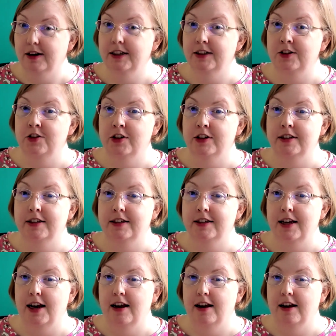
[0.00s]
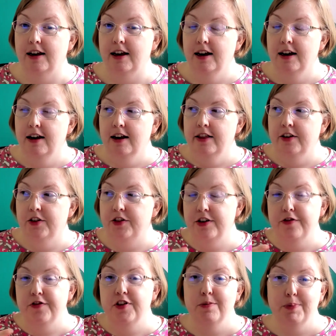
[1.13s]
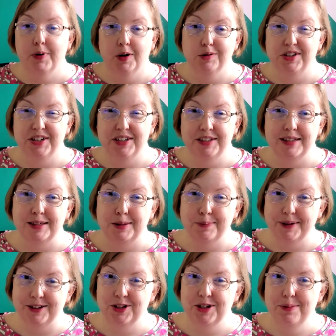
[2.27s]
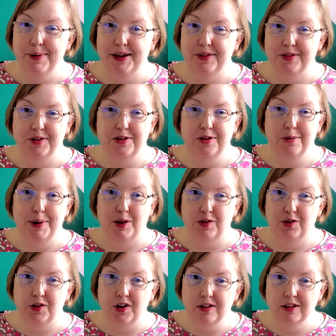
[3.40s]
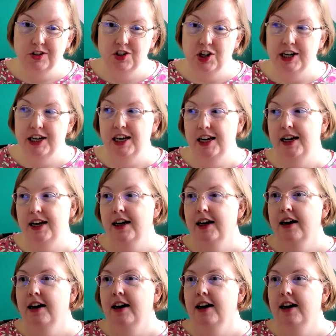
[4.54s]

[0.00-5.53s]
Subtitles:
It's just saying there's different approaches, especially based on your methodology.